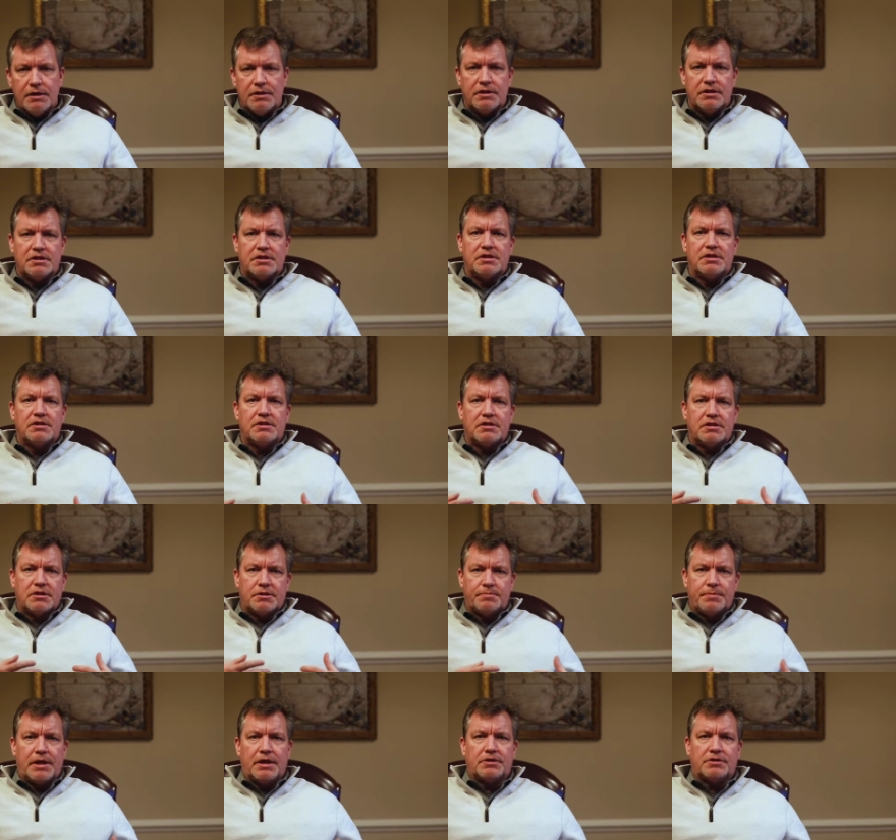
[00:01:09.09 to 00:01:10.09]
This is
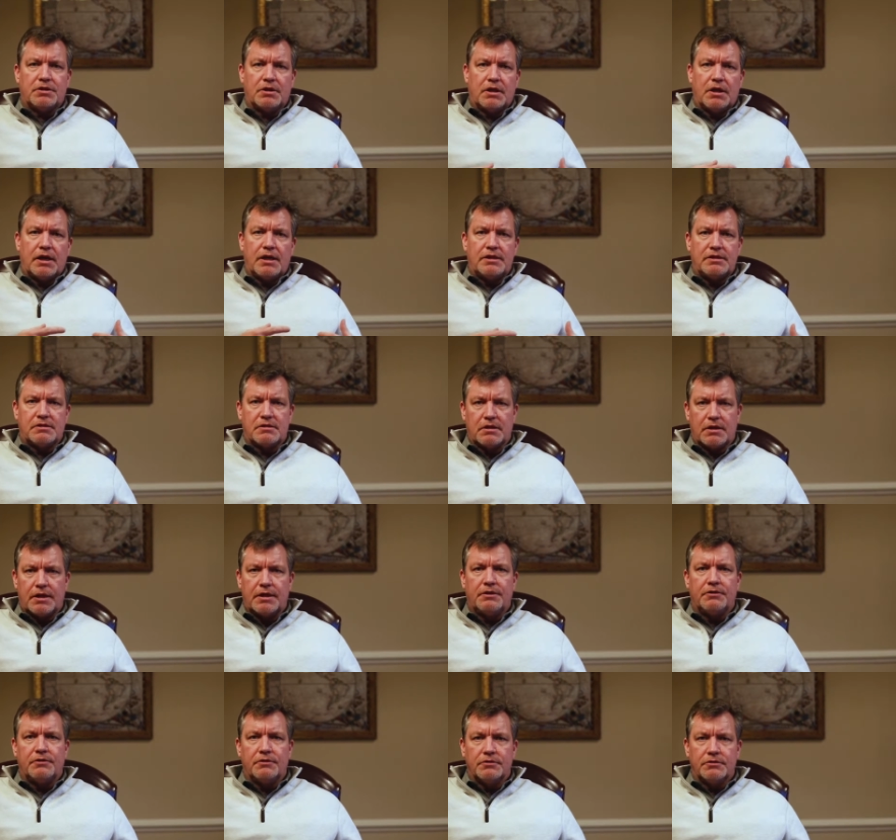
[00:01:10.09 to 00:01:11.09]
specialized
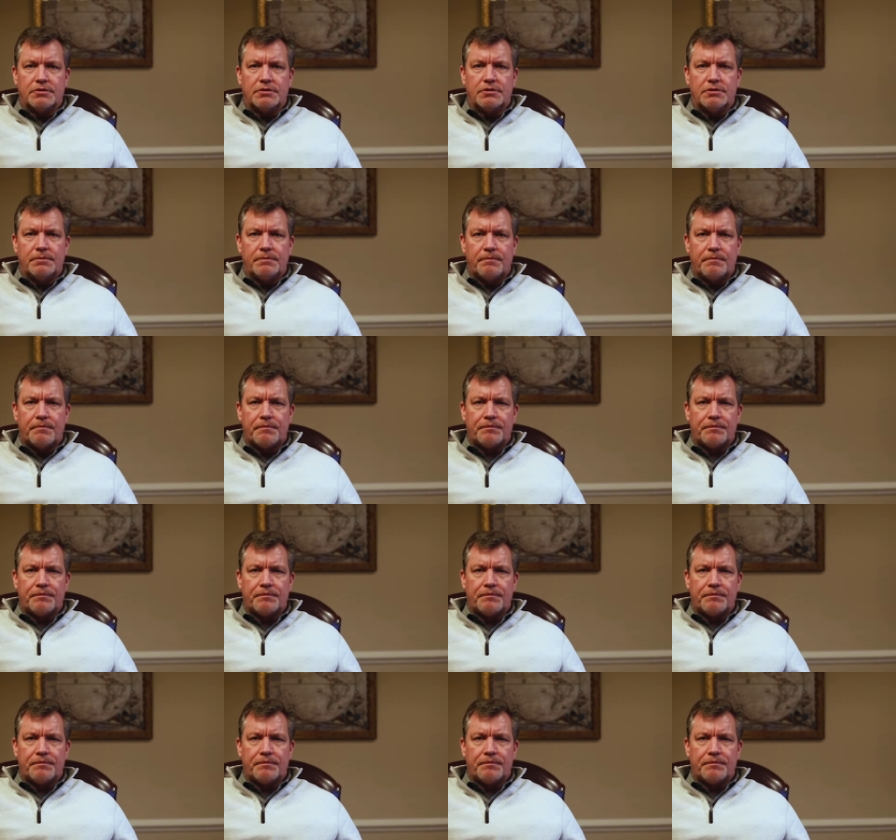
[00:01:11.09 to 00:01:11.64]
lenders.